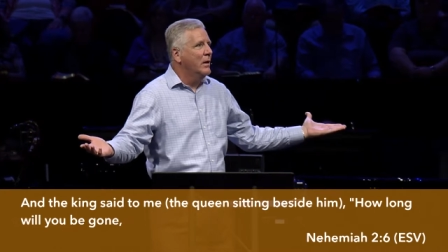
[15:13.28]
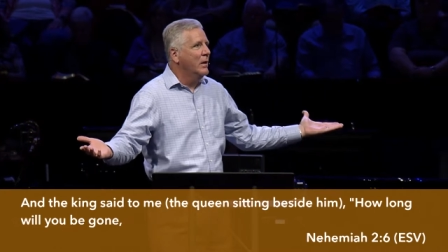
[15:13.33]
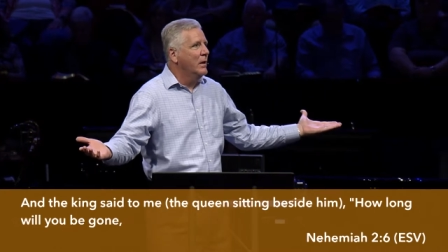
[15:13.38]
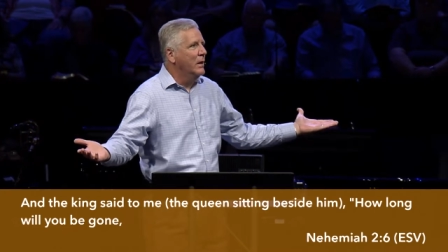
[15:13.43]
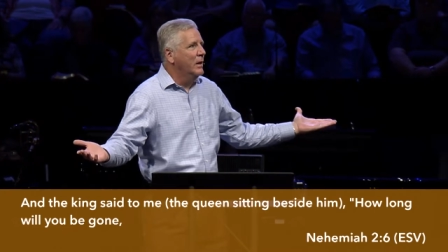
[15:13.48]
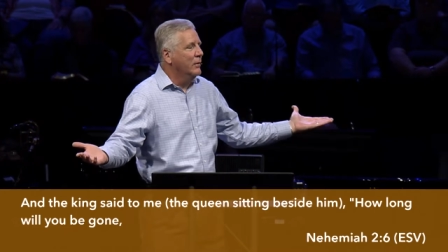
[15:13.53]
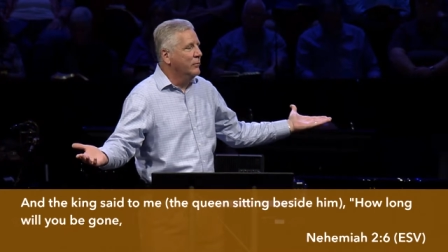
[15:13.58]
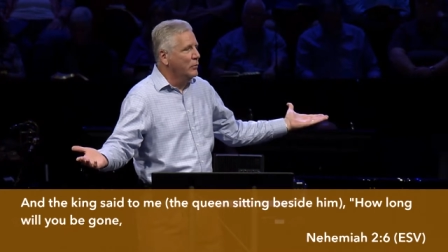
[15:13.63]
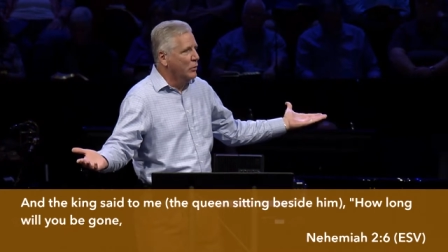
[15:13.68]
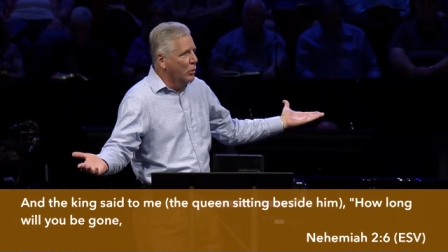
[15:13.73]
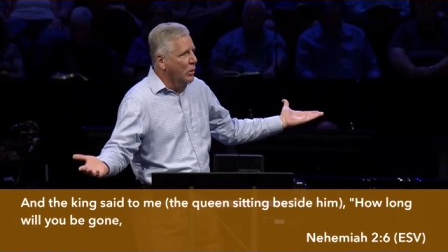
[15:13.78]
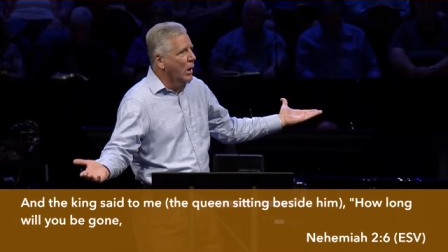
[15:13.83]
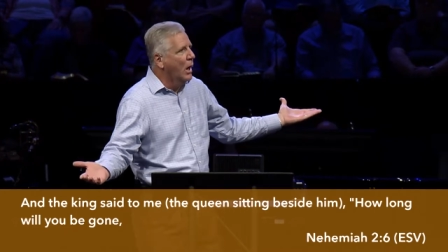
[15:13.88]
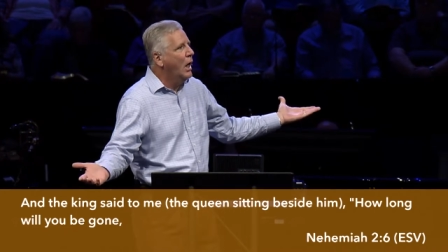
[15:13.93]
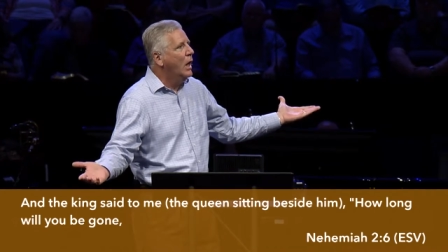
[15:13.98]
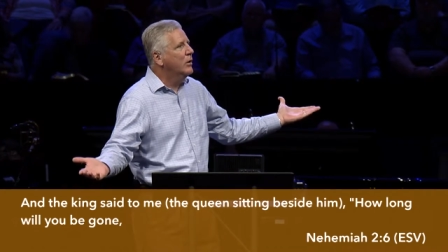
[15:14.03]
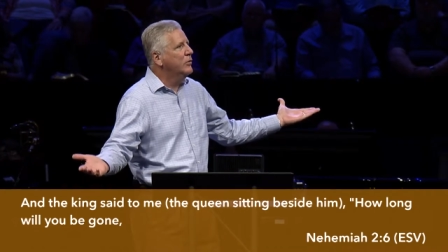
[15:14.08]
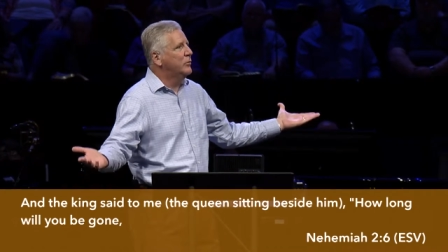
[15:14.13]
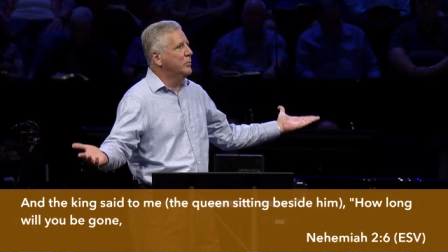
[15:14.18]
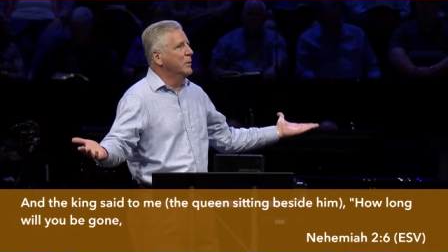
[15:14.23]
if you're a
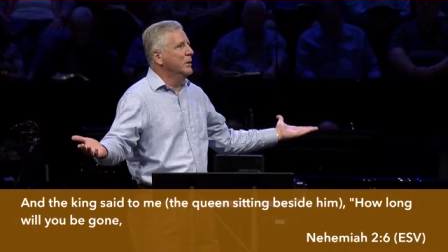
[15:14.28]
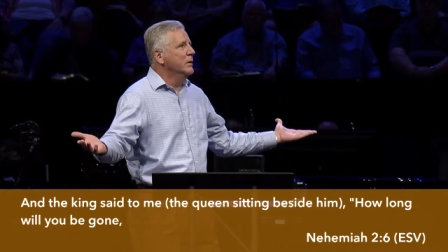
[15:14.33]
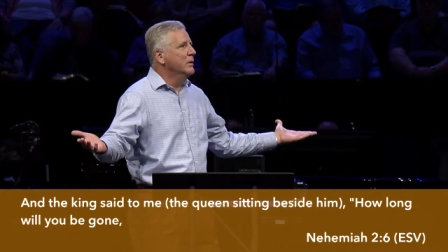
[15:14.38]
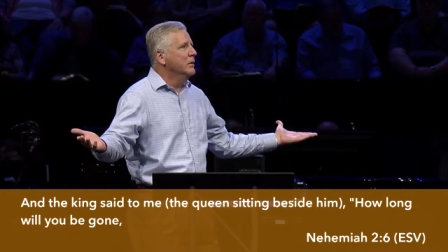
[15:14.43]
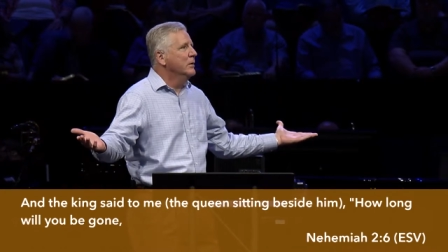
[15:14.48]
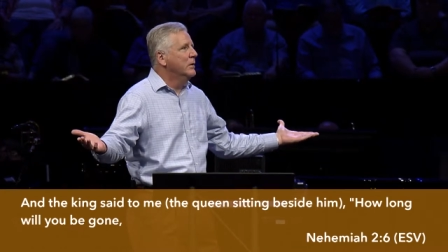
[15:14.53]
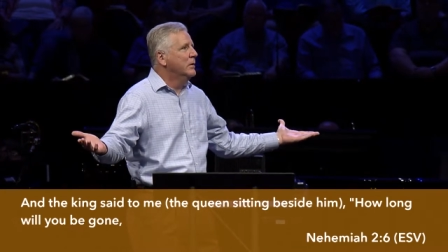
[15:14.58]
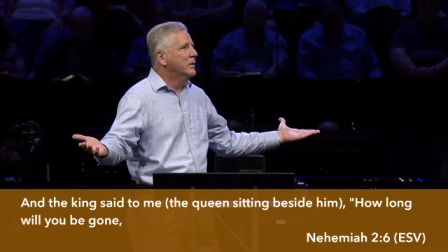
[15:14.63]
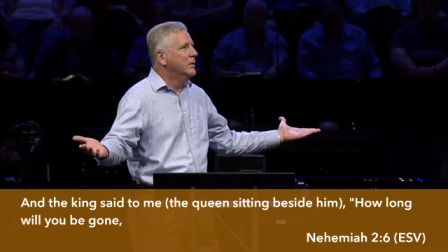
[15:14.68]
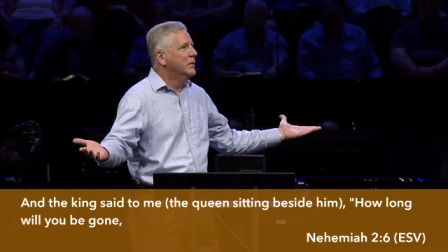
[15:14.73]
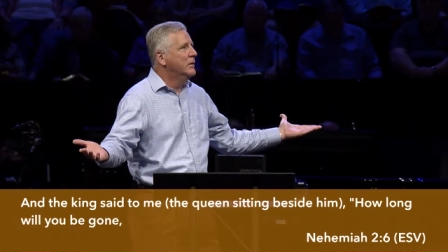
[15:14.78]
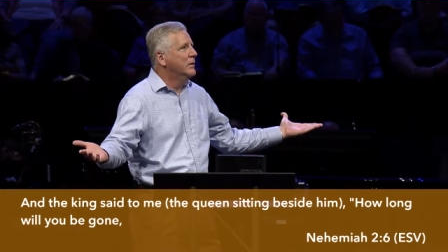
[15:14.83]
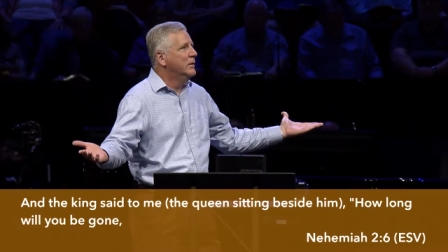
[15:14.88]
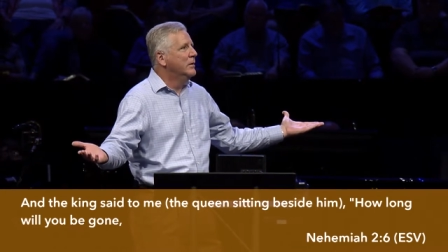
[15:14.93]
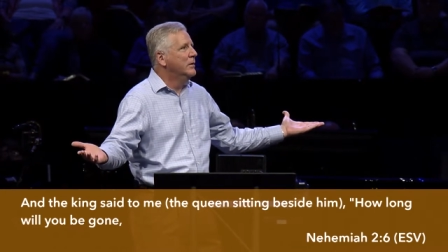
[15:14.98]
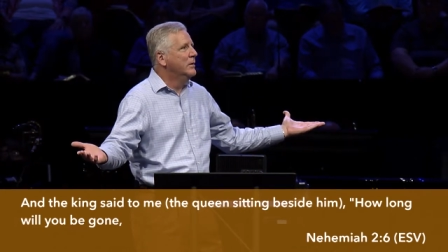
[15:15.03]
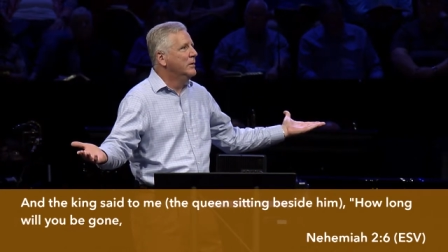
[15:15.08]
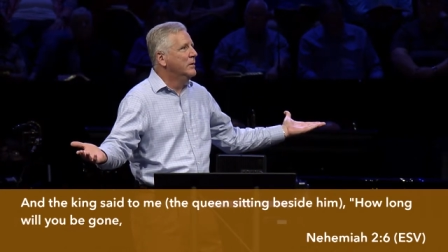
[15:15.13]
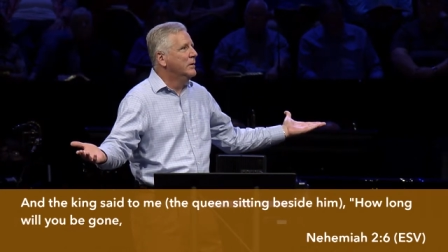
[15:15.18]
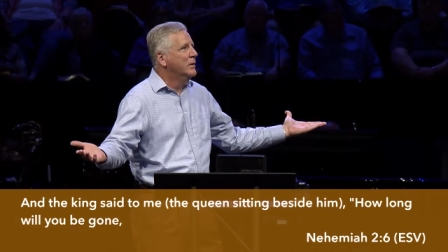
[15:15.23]
husband,
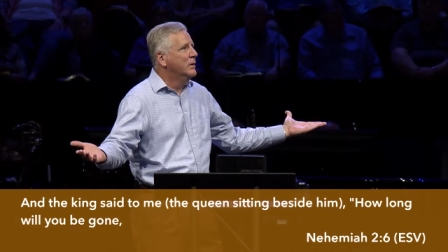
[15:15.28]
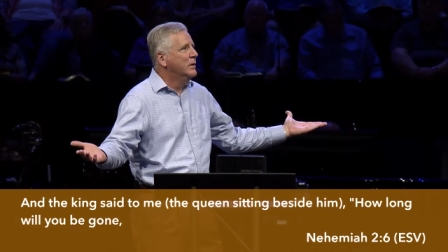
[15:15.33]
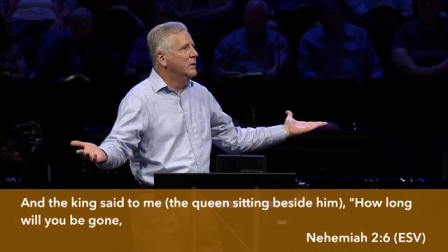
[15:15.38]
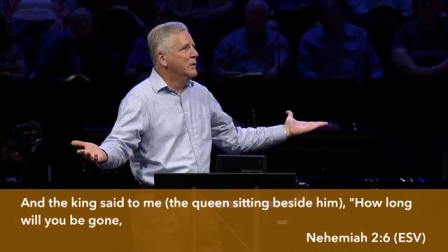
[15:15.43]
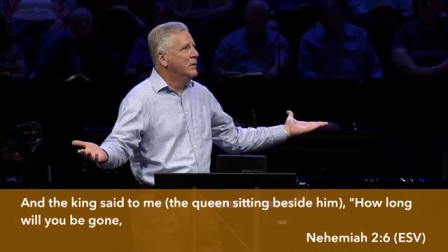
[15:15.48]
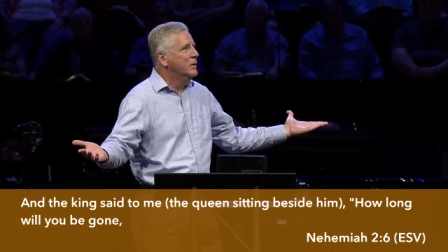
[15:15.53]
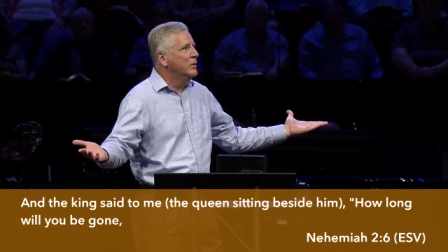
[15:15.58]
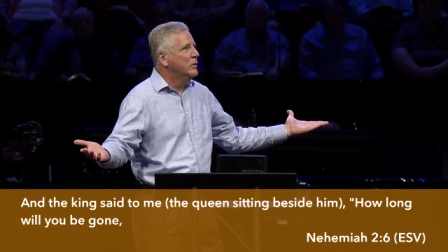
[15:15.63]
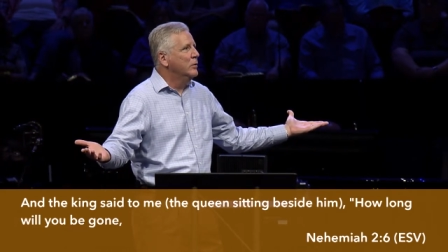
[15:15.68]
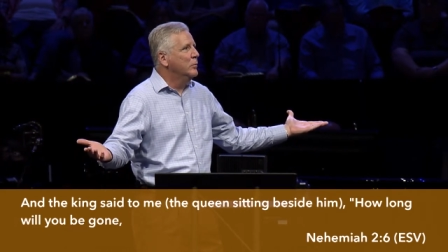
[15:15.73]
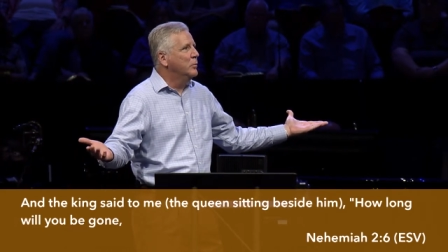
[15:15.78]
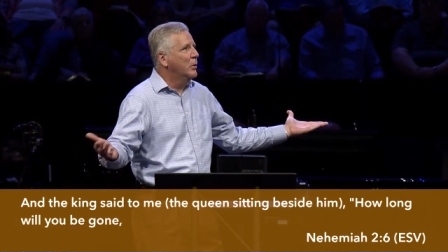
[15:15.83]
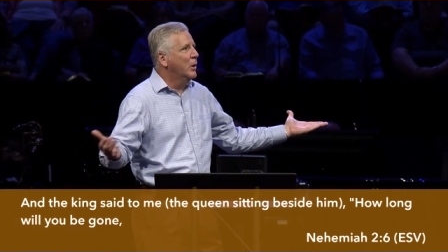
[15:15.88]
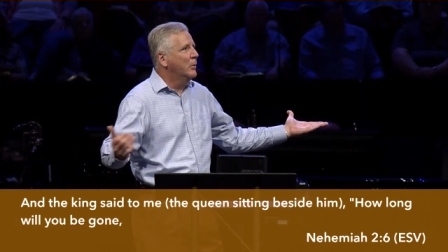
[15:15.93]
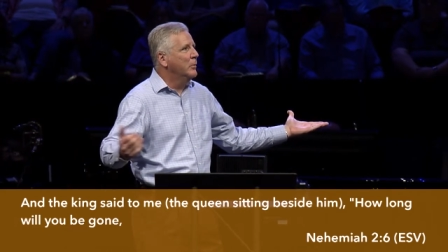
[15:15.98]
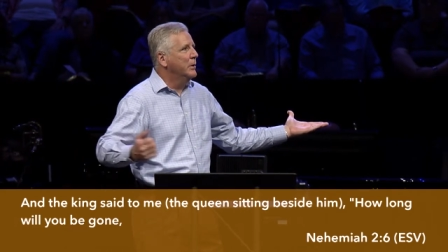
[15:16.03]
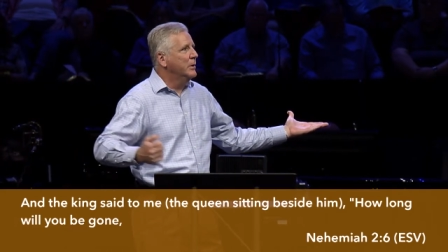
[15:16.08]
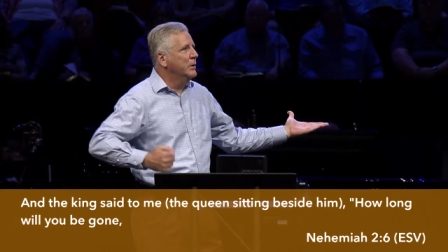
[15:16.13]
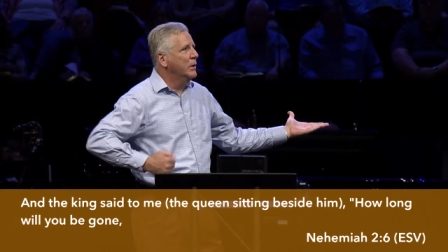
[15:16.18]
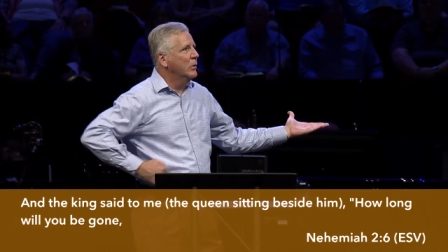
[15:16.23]
you
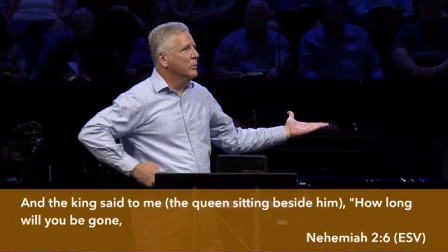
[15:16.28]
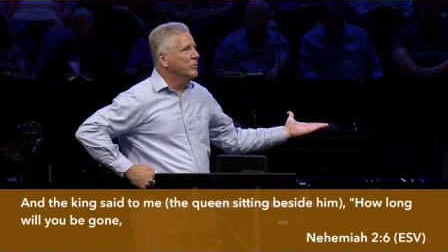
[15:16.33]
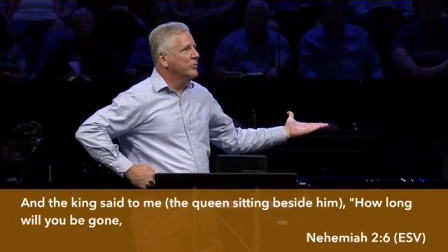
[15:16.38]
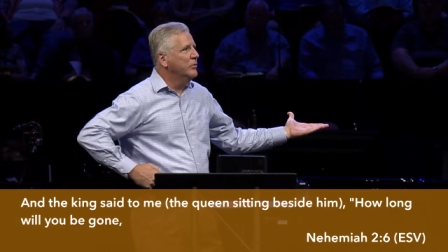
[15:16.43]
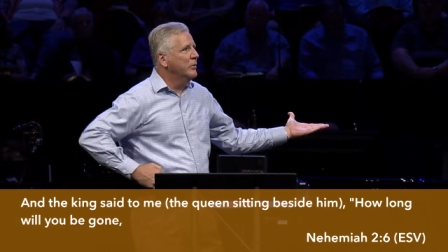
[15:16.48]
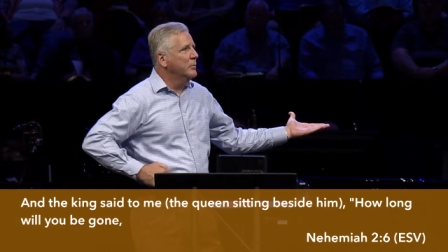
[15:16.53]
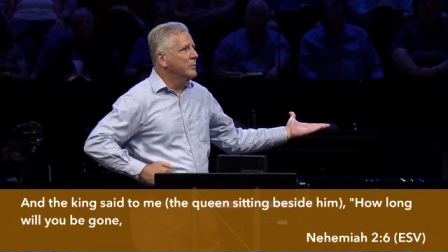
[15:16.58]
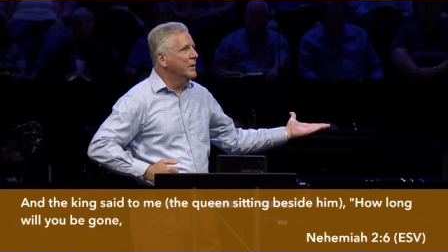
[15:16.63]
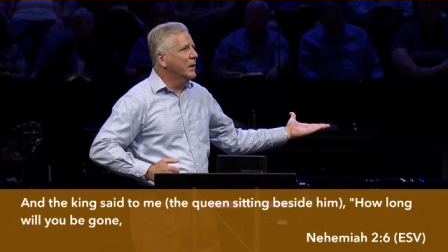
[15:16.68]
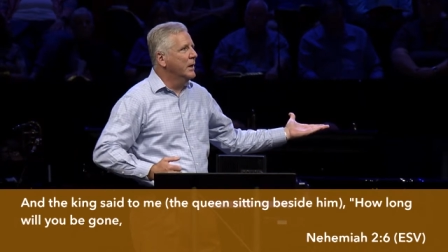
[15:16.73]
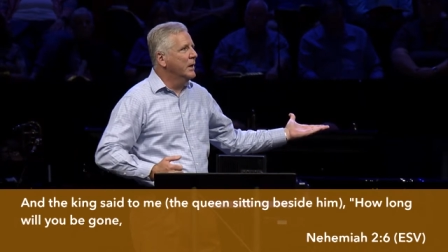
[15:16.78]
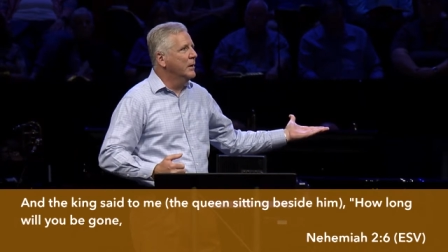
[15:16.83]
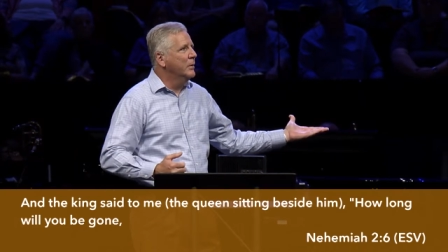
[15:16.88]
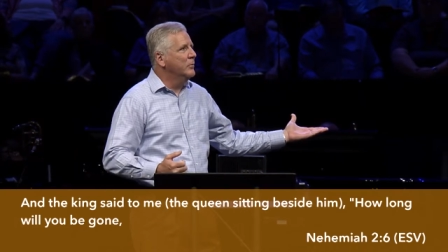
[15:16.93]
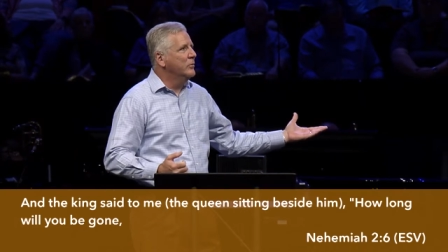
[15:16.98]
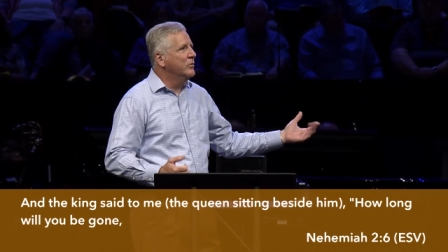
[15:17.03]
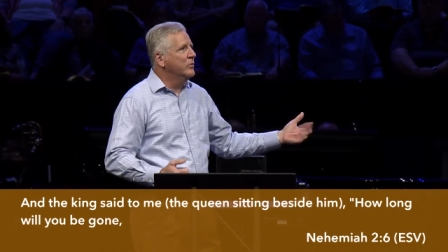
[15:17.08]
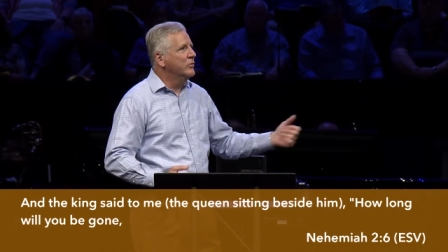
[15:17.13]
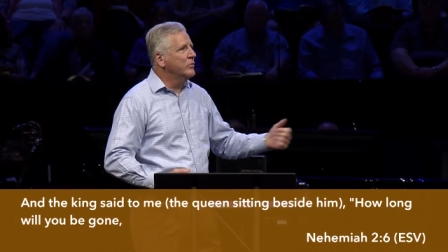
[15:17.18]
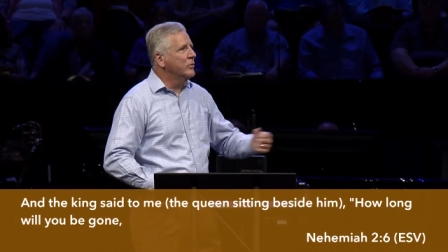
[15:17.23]
probably know sometimes it's